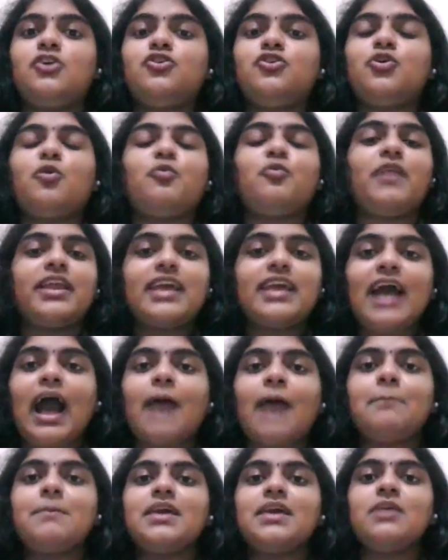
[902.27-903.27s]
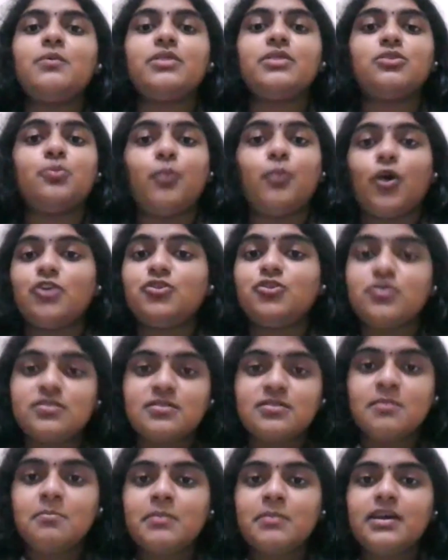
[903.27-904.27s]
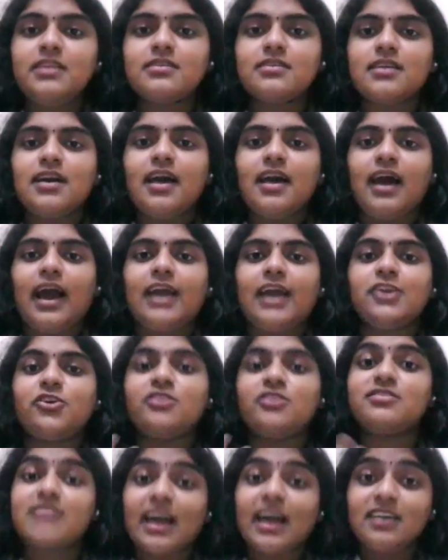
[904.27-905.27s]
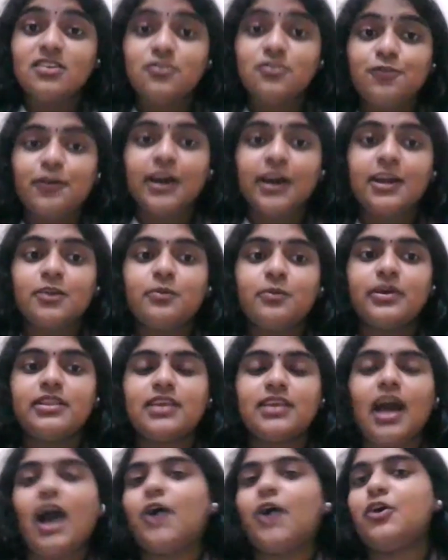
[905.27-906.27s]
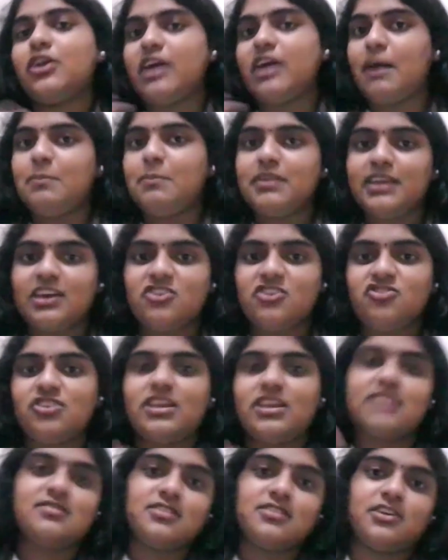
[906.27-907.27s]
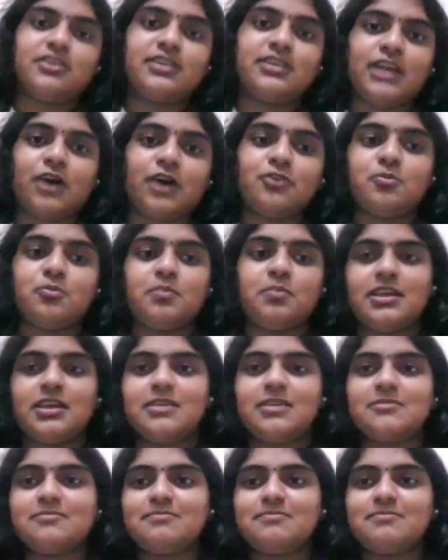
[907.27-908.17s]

you're very happy with what you submit and you're satisfied with how your application has turned out to be.